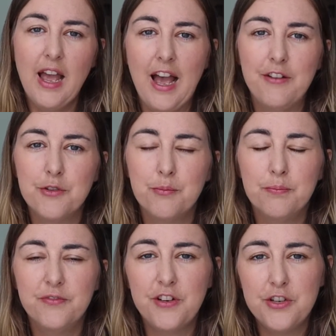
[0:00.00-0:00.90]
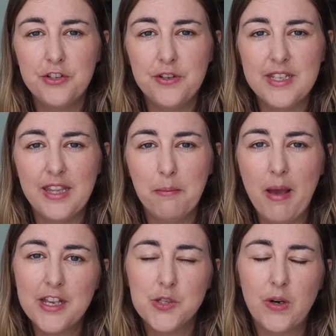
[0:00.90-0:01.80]
I have done photo shoots in the
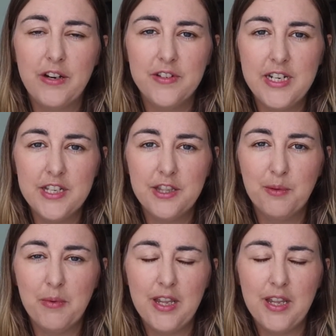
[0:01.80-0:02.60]
past where I've needed them